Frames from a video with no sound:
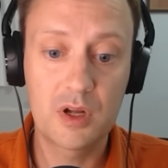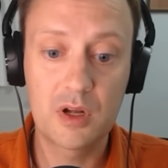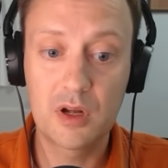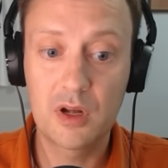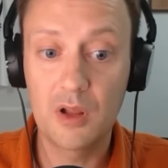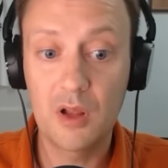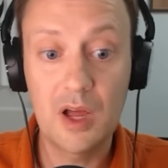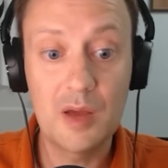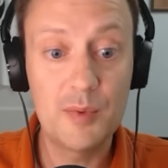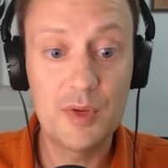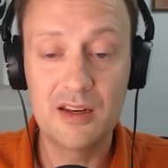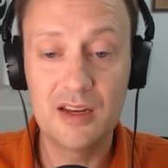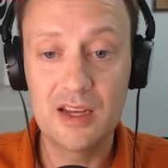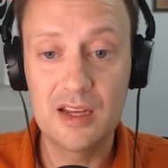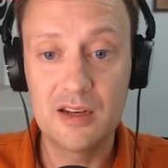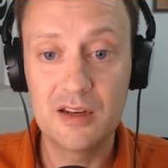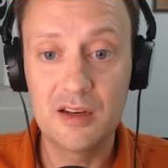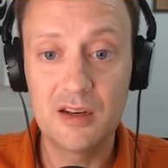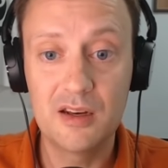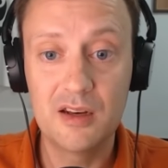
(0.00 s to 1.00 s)
climate
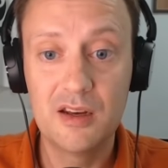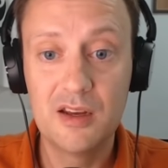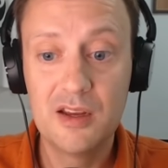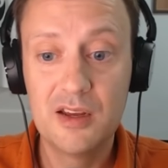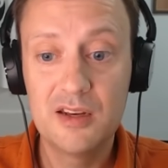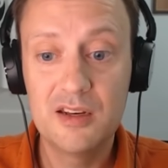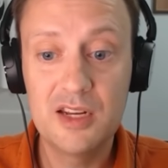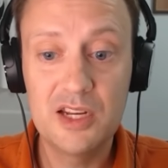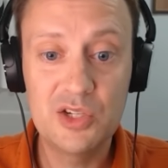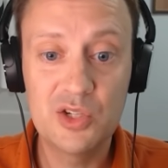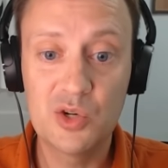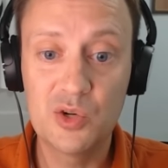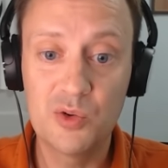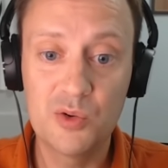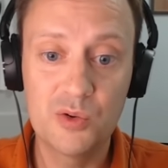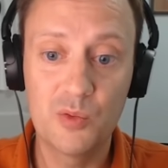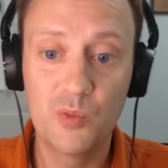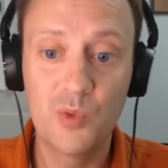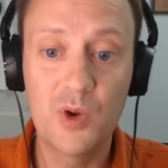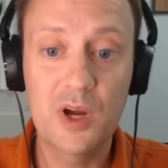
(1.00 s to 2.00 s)
and
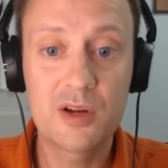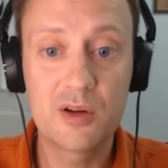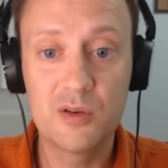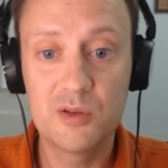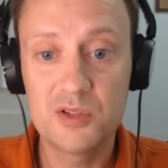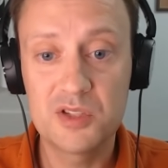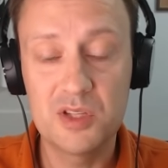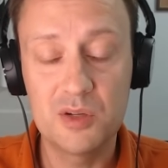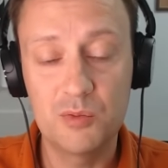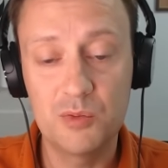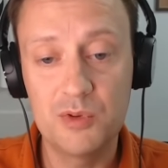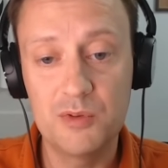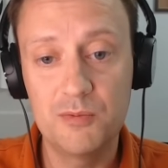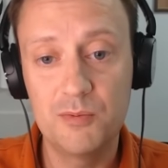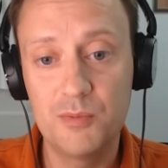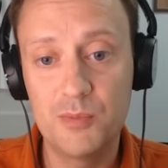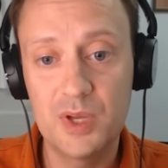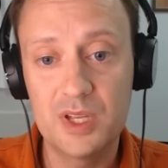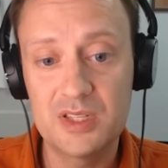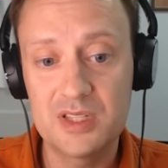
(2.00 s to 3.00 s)
nature records that we've
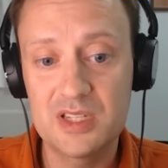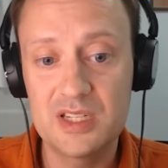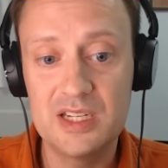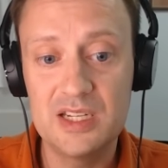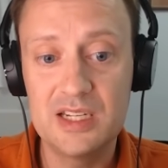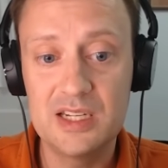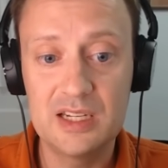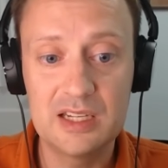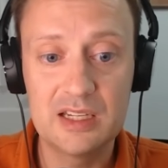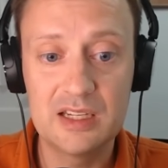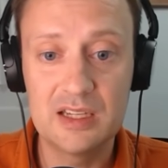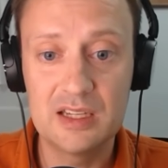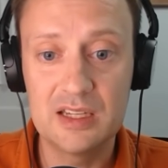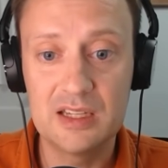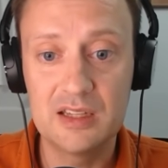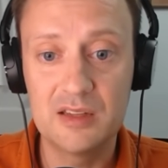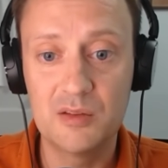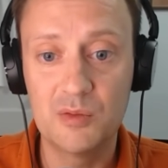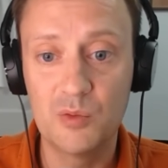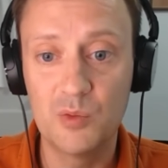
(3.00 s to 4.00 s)
been seeing
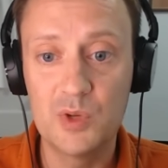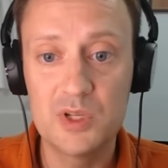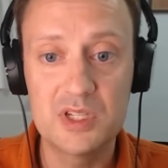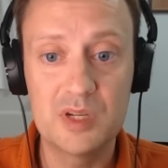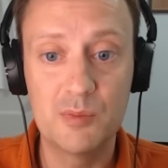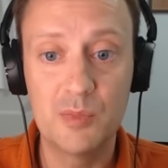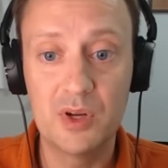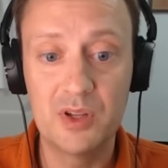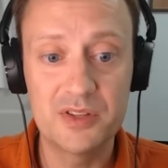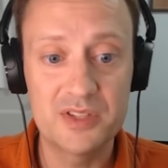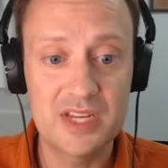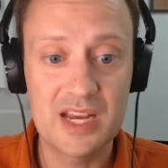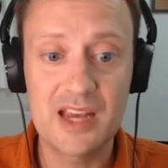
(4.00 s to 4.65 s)
in recent months.